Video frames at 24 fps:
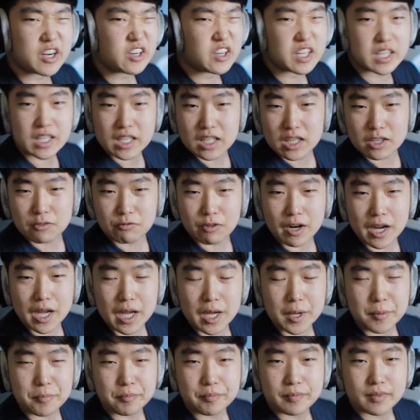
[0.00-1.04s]
very little
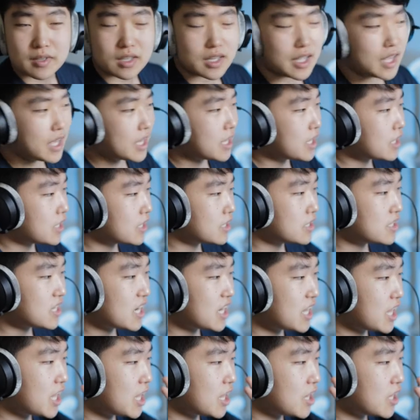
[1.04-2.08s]
RAM and
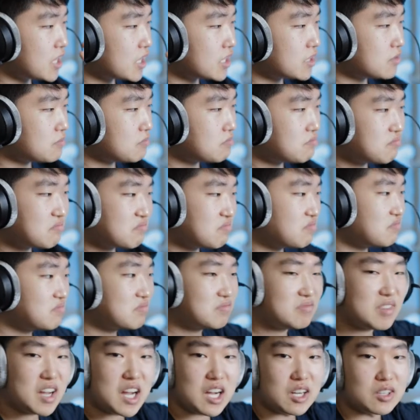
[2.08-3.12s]
I had,
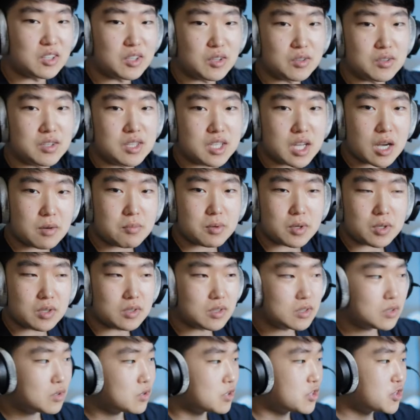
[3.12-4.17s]
I don't know,
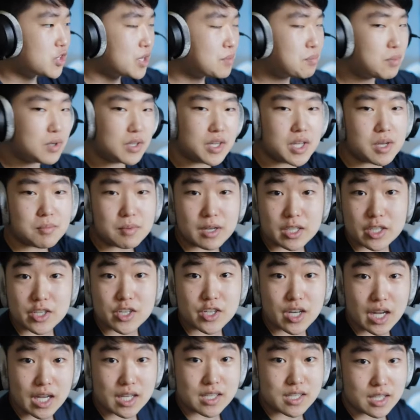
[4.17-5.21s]
double or triple the amount of
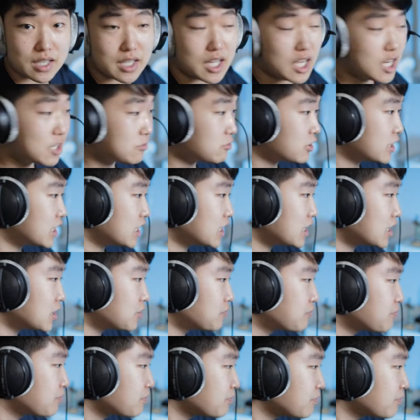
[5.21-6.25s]
tracks that I have right
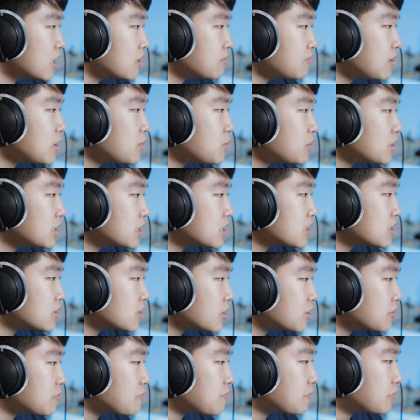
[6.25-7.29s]
now. If I were to
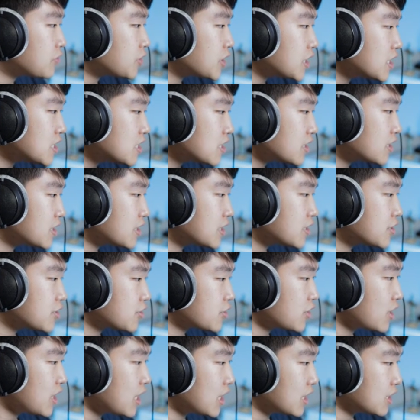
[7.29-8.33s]
start freezing these
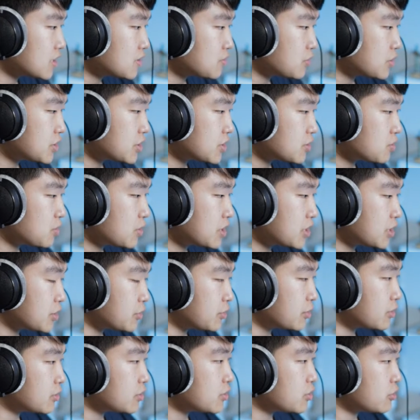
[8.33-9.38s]
tracks, which is what you
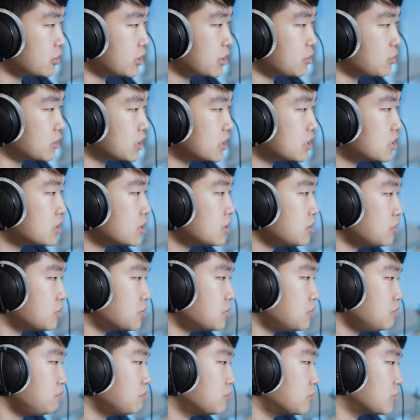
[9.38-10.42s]
usually would
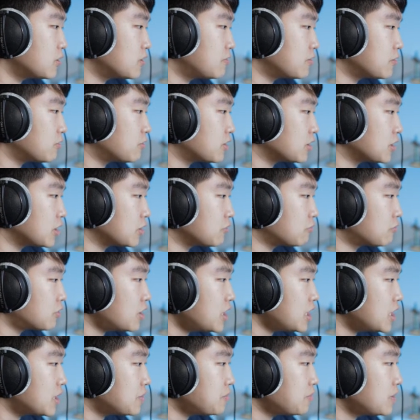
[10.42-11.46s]
do if you run out of
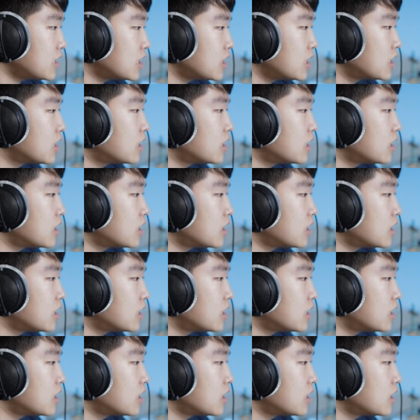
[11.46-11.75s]
RAM,